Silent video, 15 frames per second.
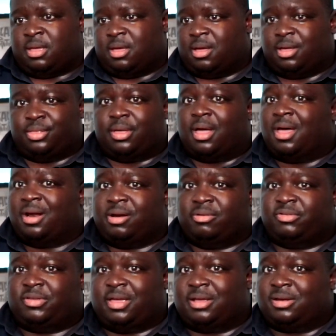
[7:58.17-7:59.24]
the
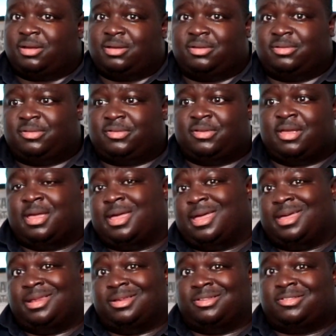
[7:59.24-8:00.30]
Audio Technicas
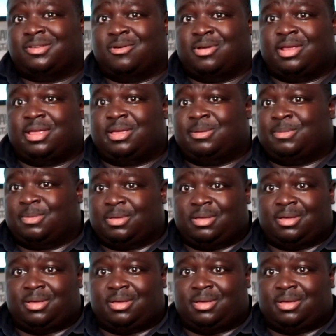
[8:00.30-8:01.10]
and the Sony.